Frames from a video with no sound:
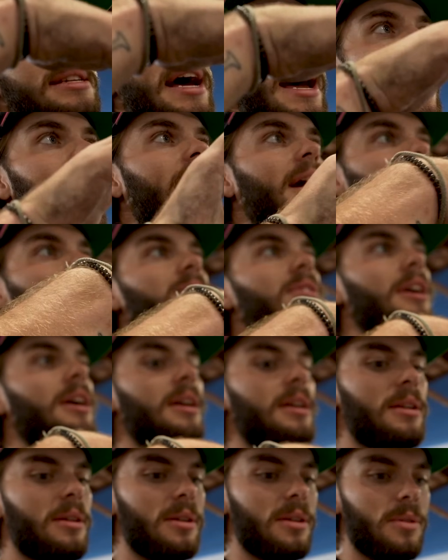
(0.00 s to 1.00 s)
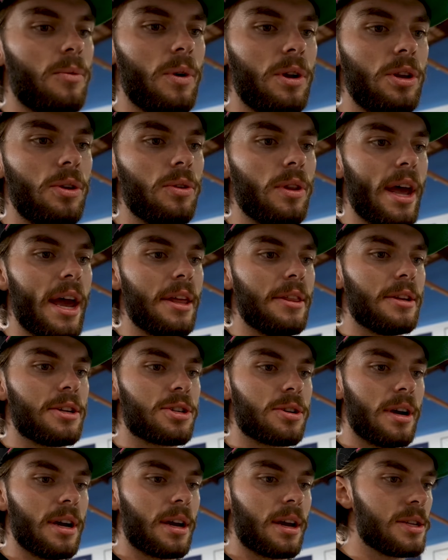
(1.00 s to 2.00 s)
to activate when you land the
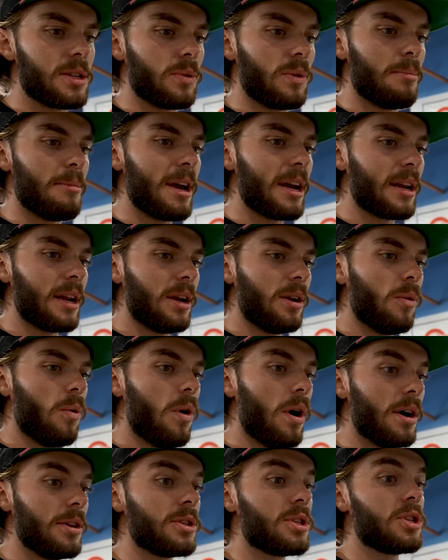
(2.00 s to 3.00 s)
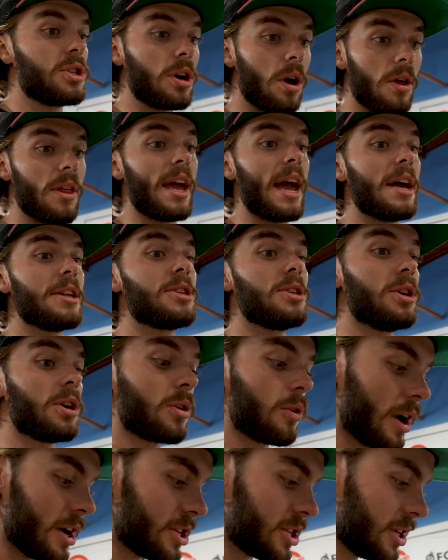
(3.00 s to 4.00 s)
trick. So we make it into one. So the answer to
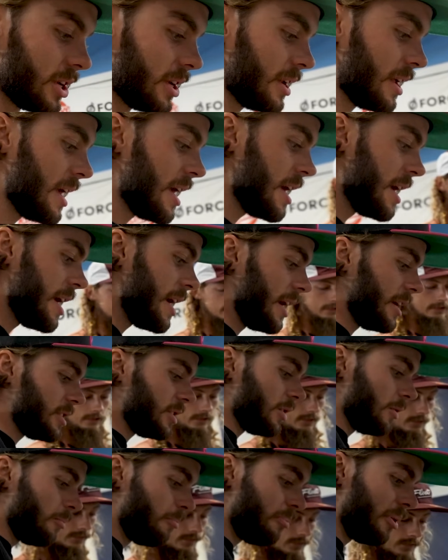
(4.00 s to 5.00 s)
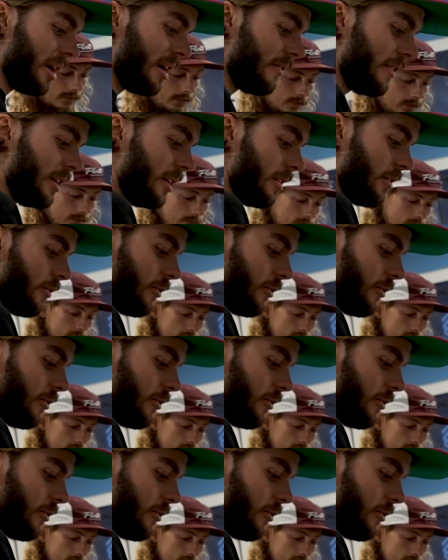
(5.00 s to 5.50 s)
your question is you pivot your